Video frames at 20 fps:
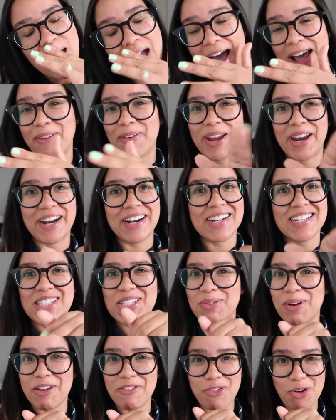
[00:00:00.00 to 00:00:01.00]
i don't care
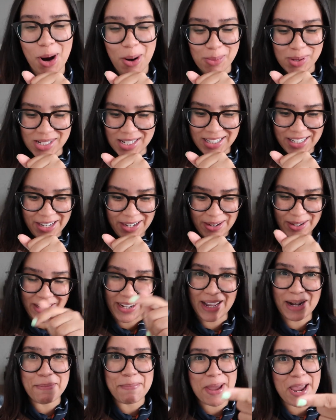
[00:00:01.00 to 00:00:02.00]
24 hours in dr
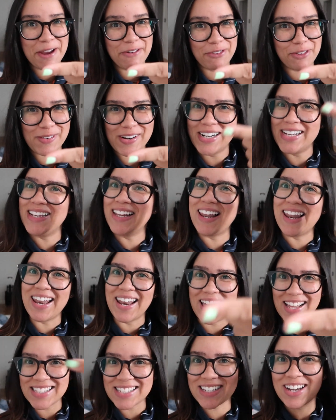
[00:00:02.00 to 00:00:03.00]
getting paid for it
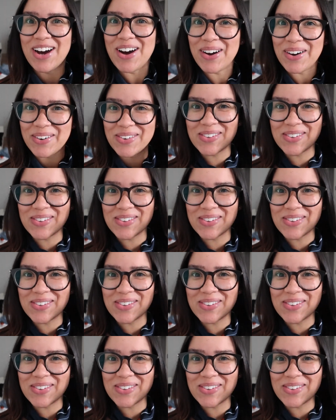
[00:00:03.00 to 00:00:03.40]
let's go